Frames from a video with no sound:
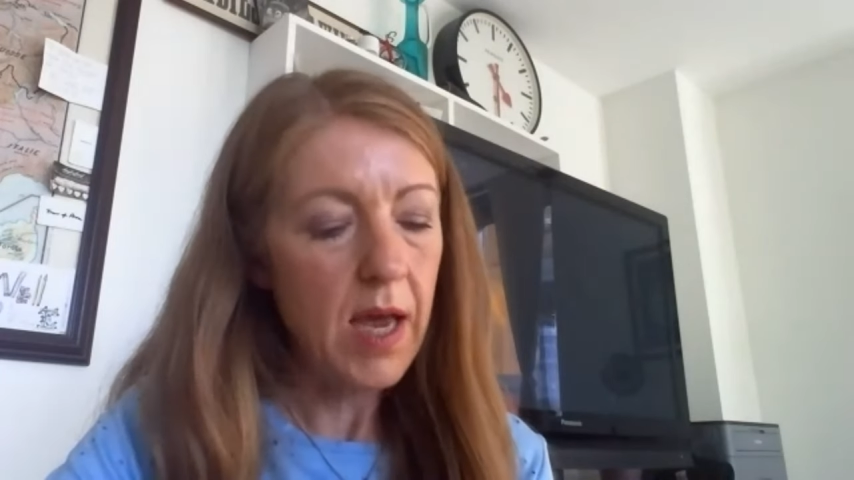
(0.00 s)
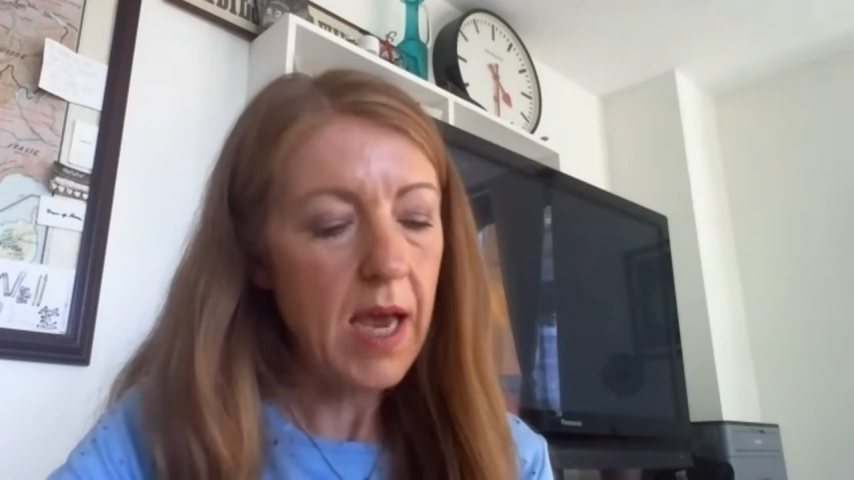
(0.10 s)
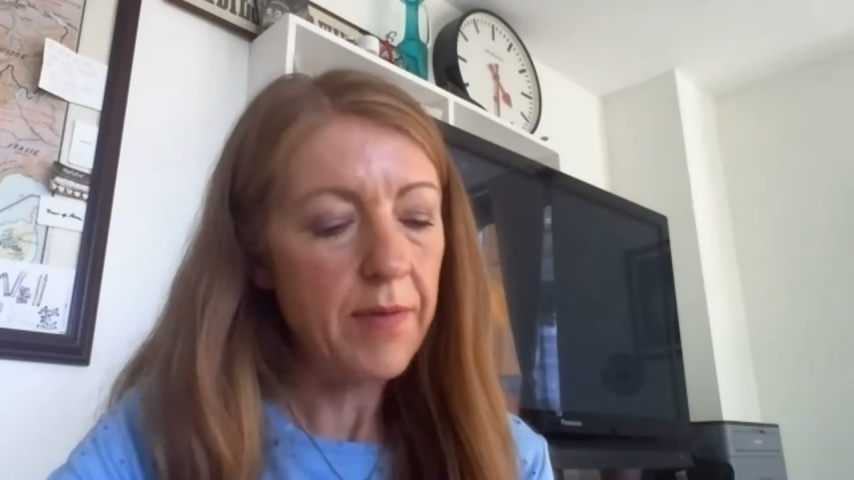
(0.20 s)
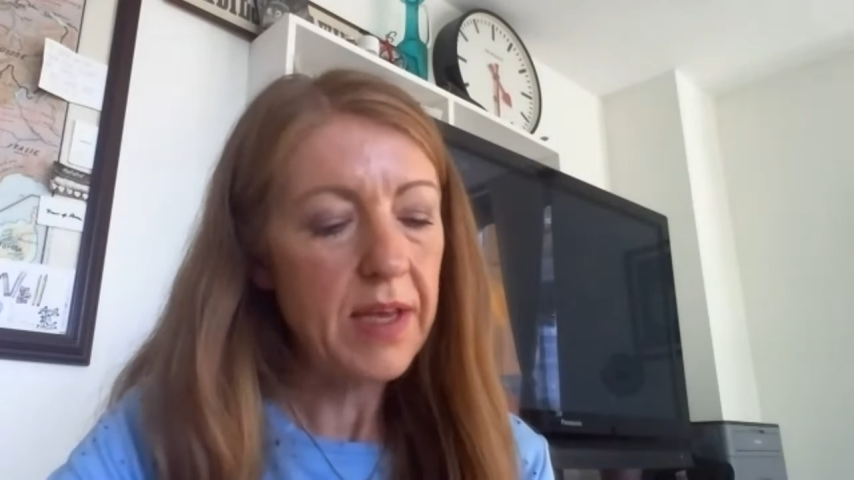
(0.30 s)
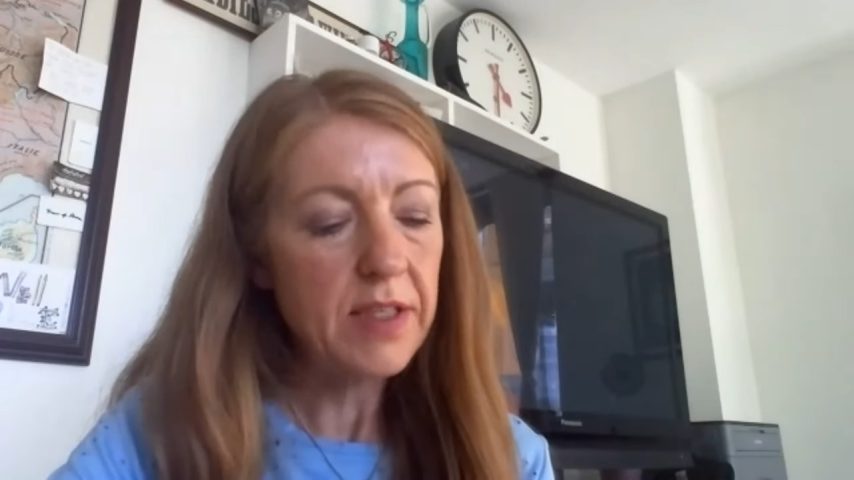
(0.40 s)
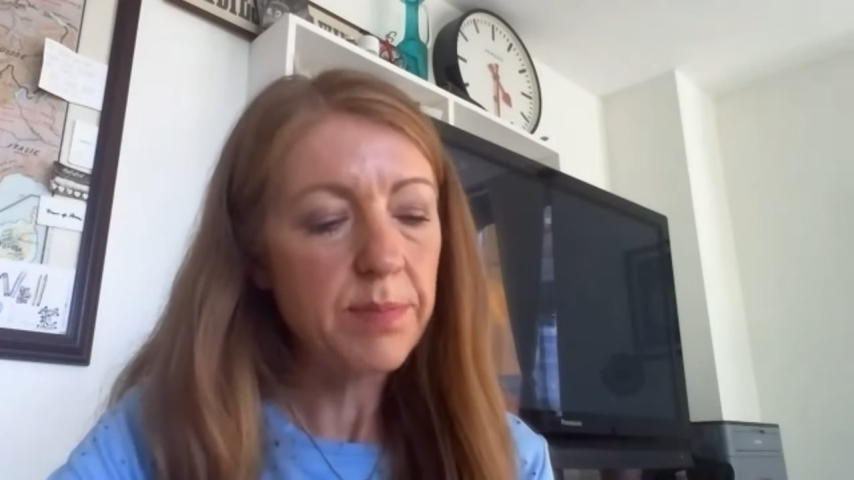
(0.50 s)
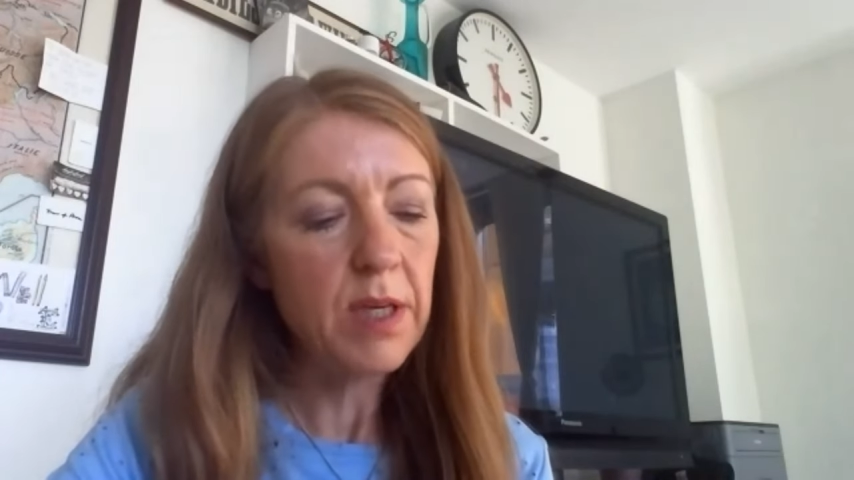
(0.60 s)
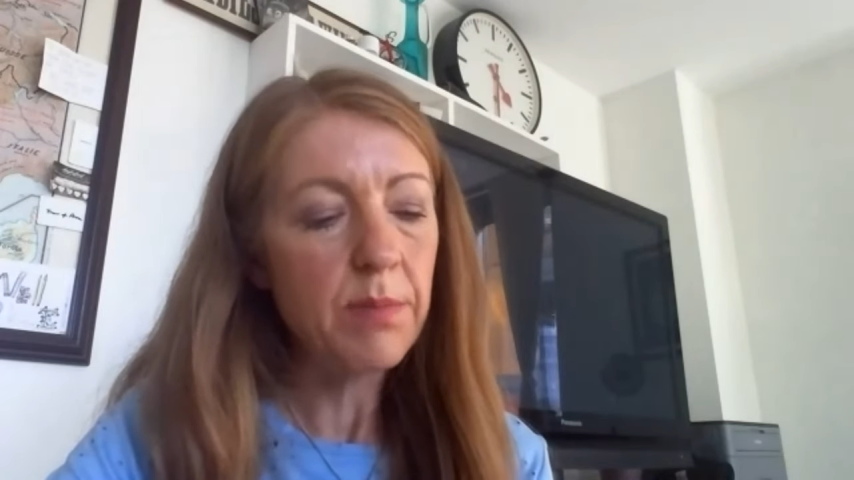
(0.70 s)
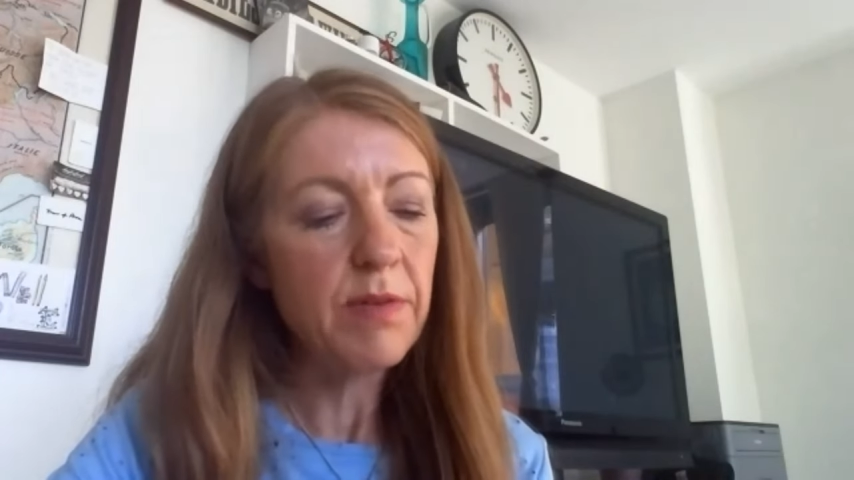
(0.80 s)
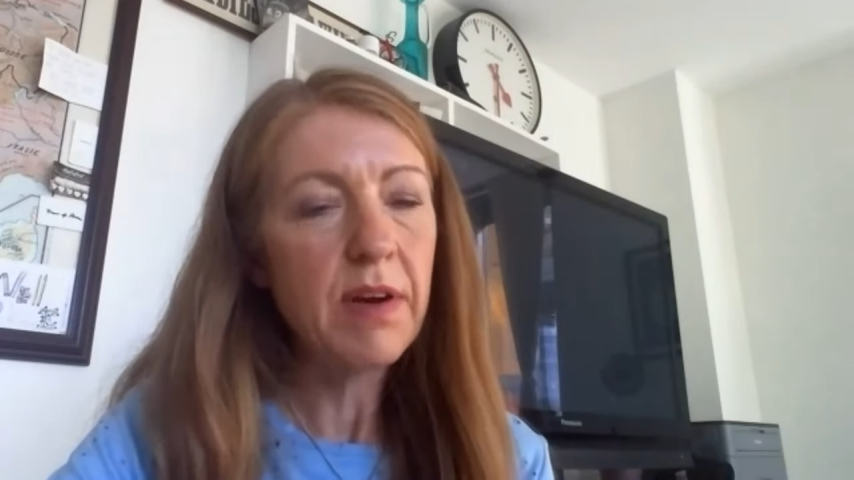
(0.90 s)
how that's
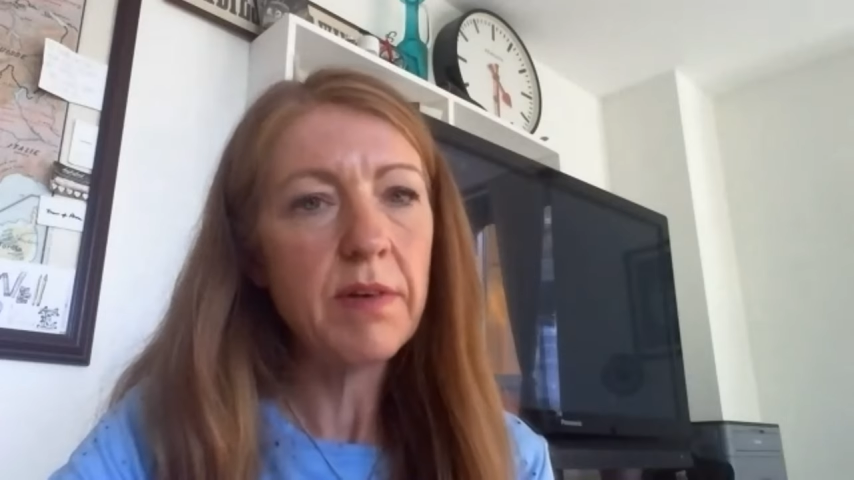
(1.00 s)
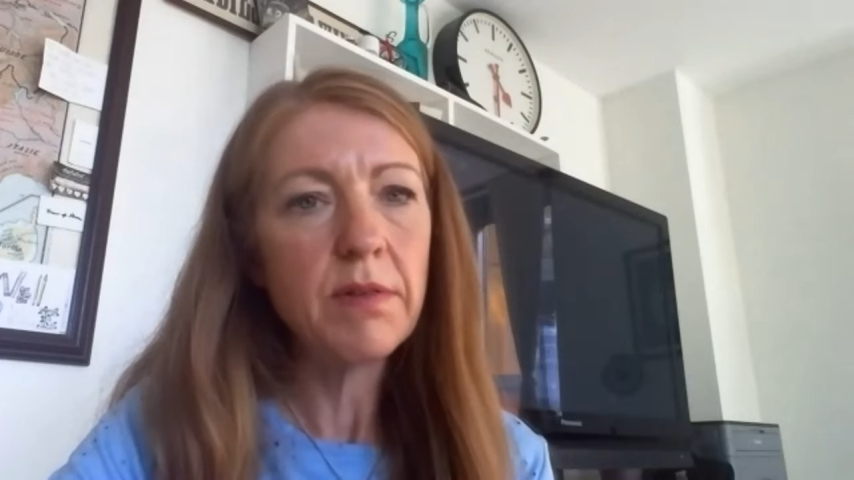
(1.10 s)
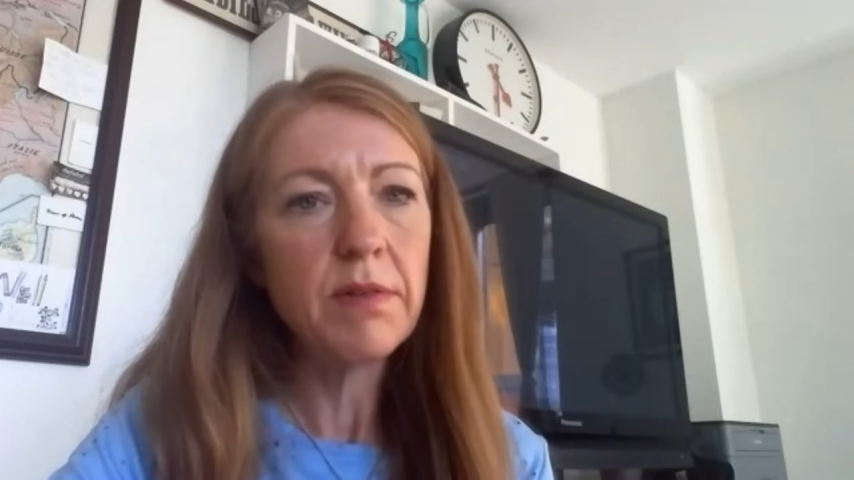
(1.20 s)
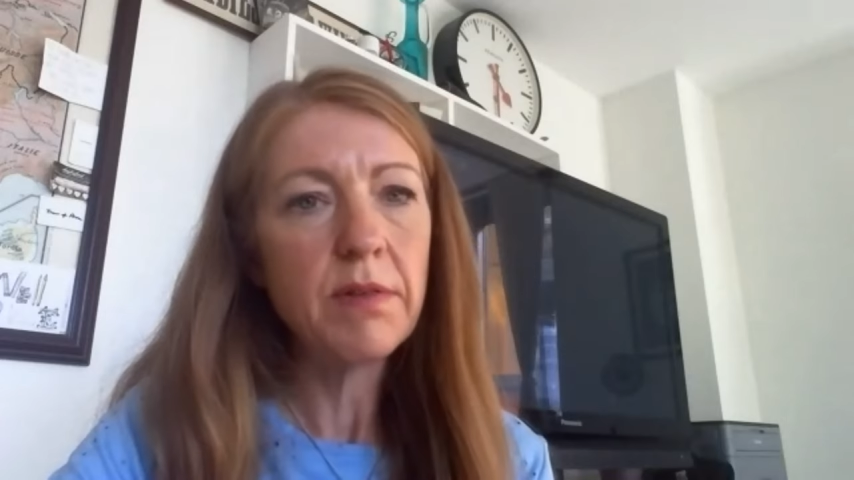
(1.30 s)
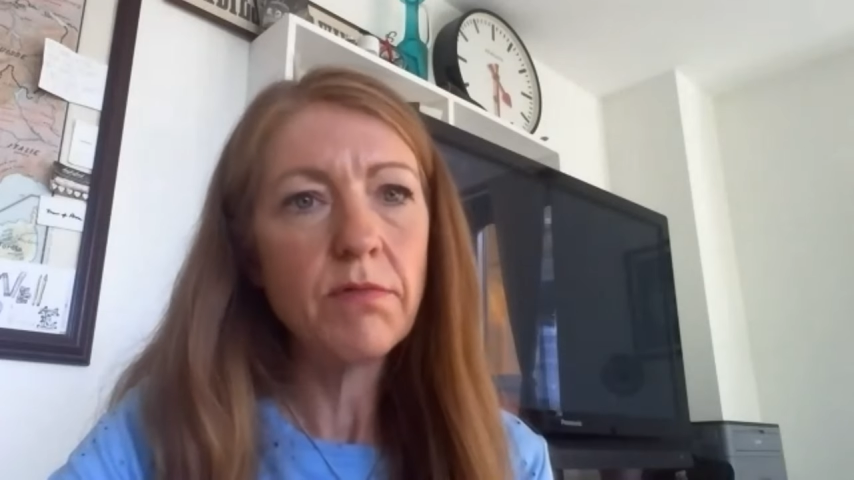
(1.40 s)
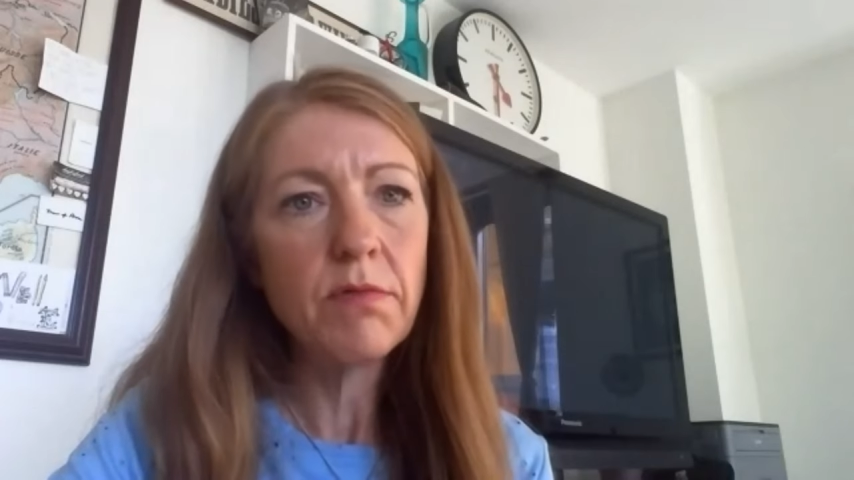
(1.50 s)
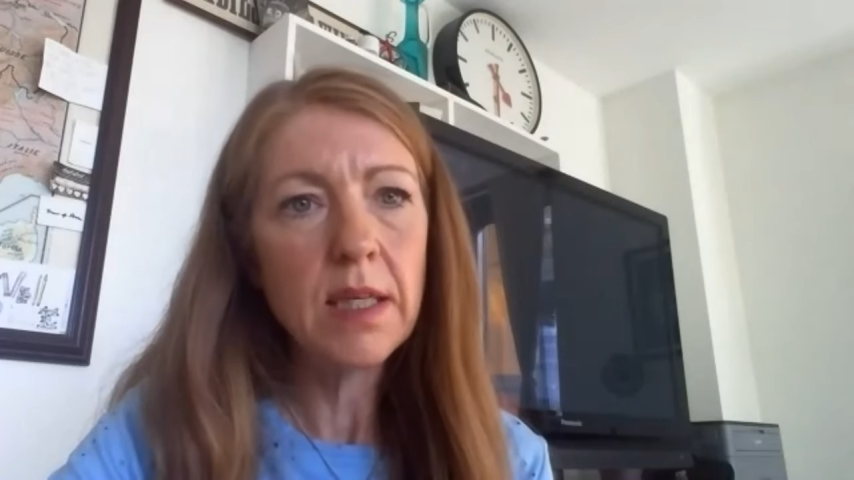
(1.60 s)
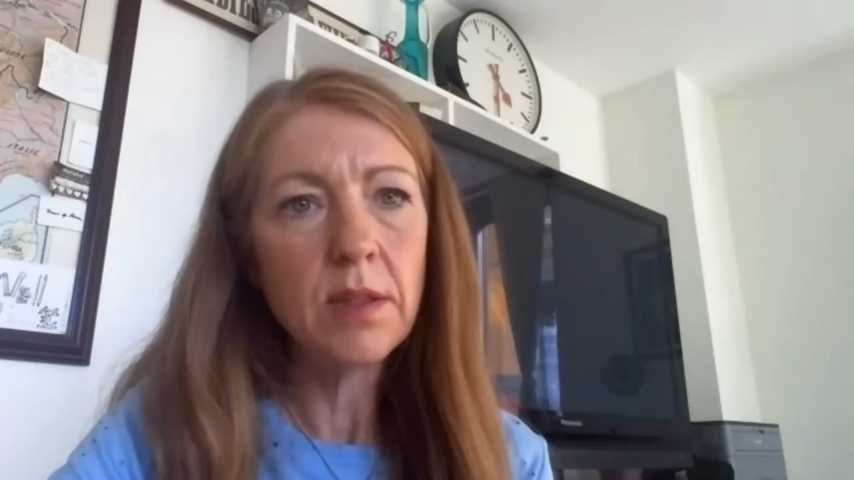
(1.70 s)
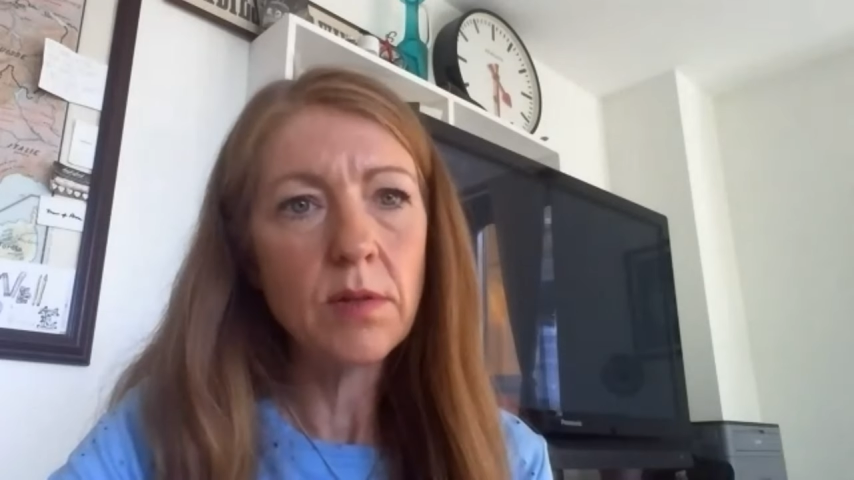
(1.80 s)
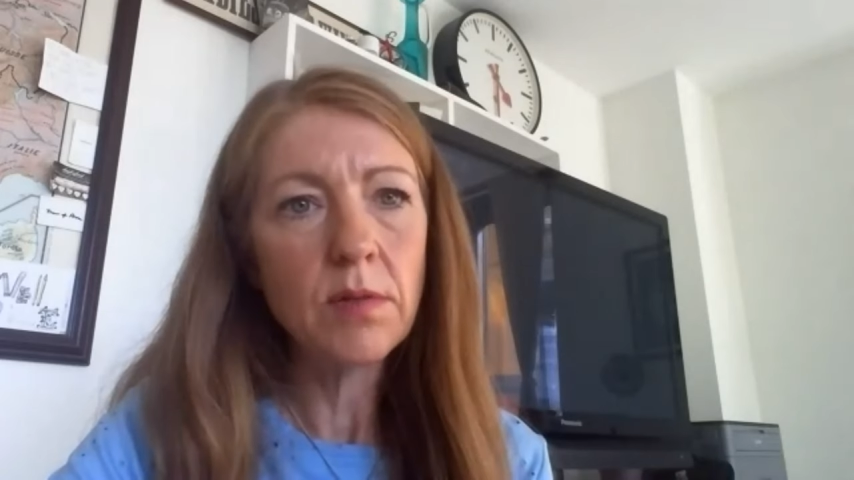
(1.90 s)
become a very real